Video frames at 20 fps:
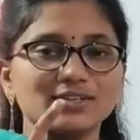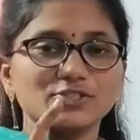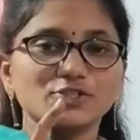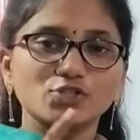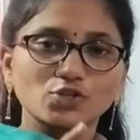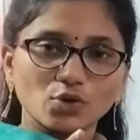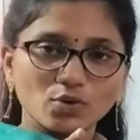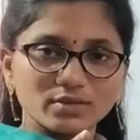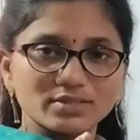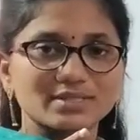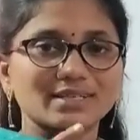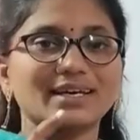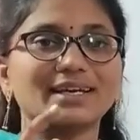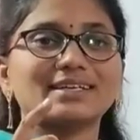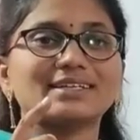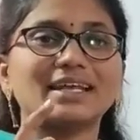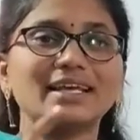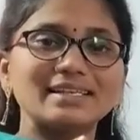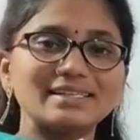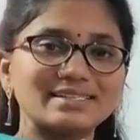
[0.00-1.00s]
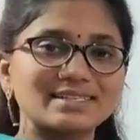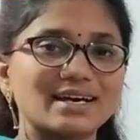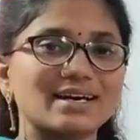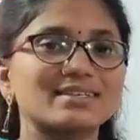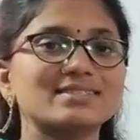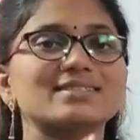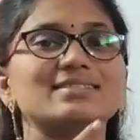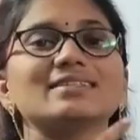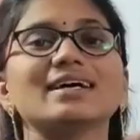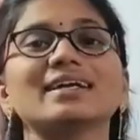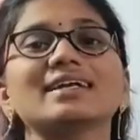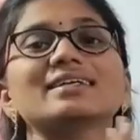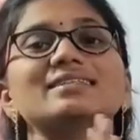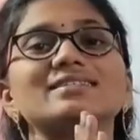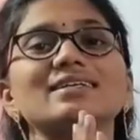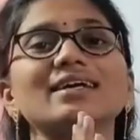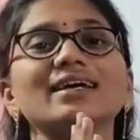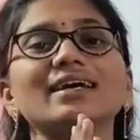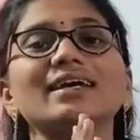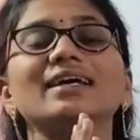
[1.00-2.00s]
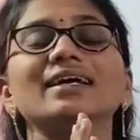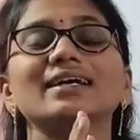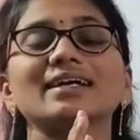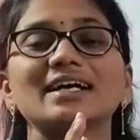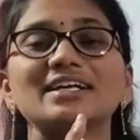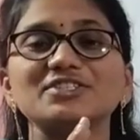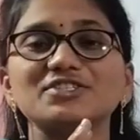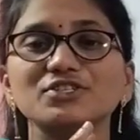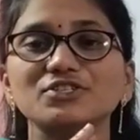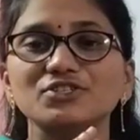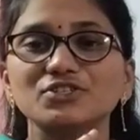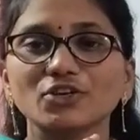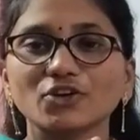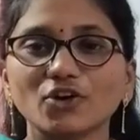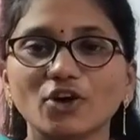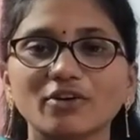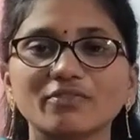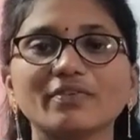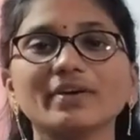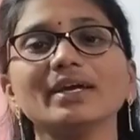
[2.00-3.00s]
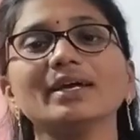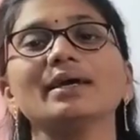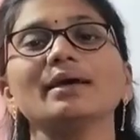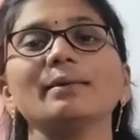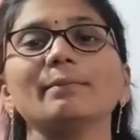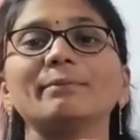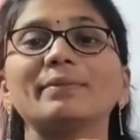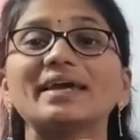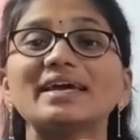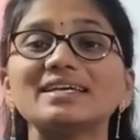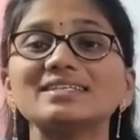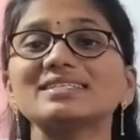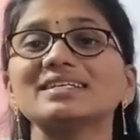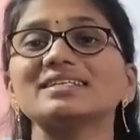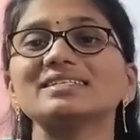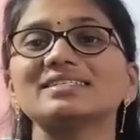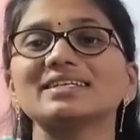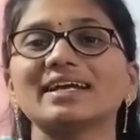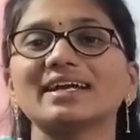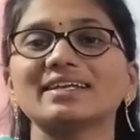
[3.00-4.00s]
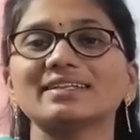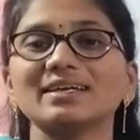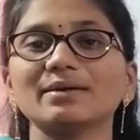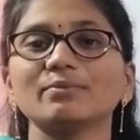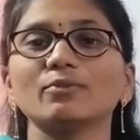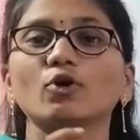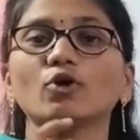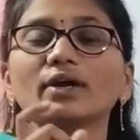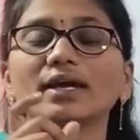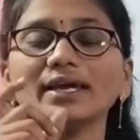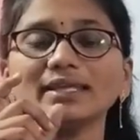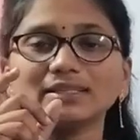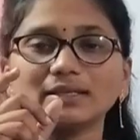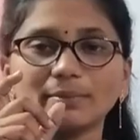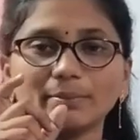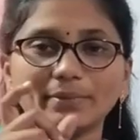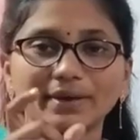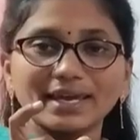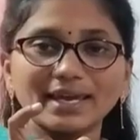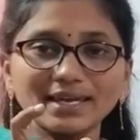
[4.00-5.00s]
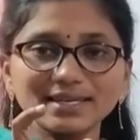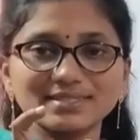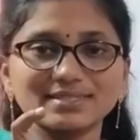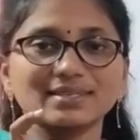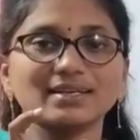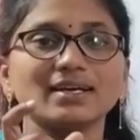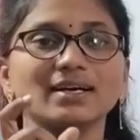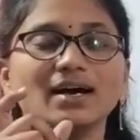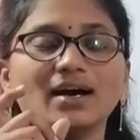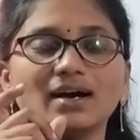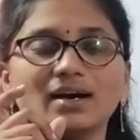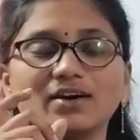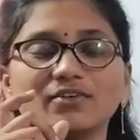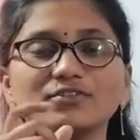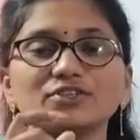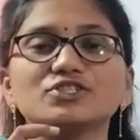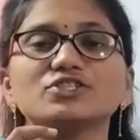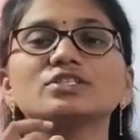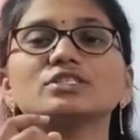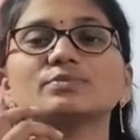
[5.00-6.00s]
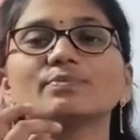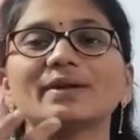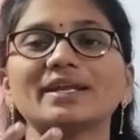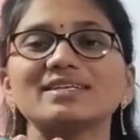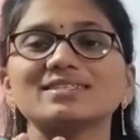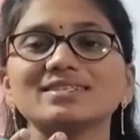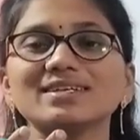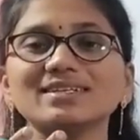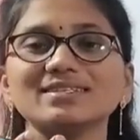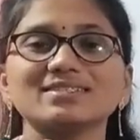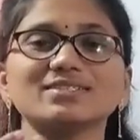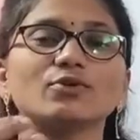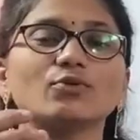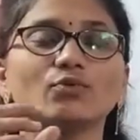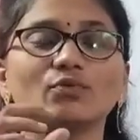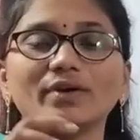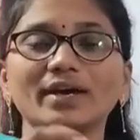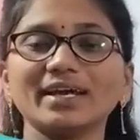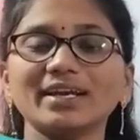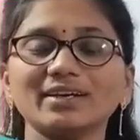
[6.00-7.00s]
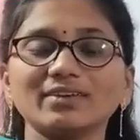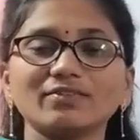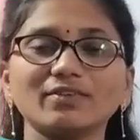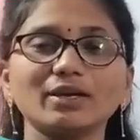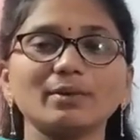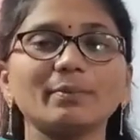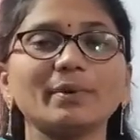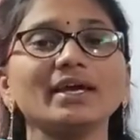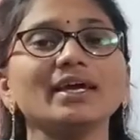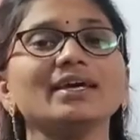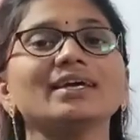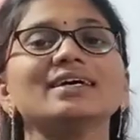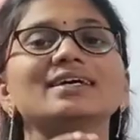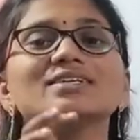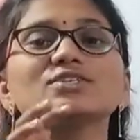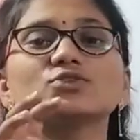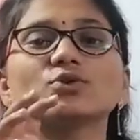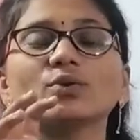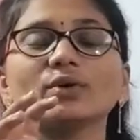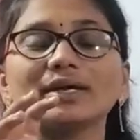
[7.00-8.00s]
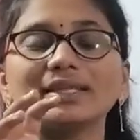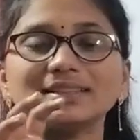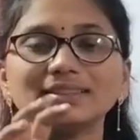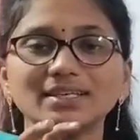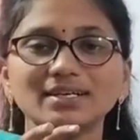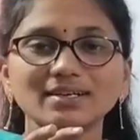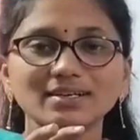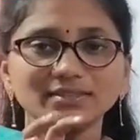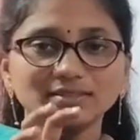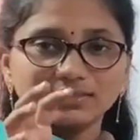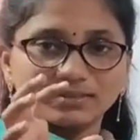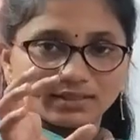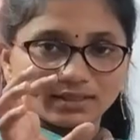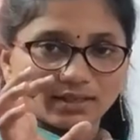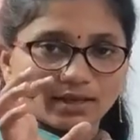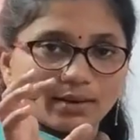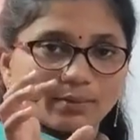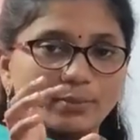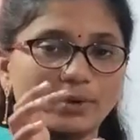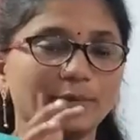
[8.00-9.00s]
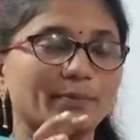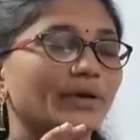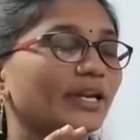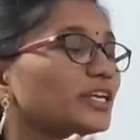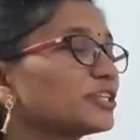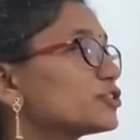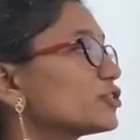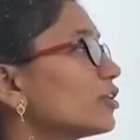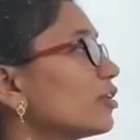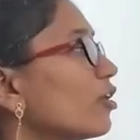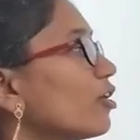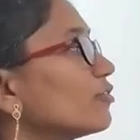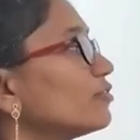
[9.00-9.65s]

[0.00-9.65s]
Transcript: shows or tells us that is a consisting of a base inside them. Okay, the base which is present, where it will be? So in the preparation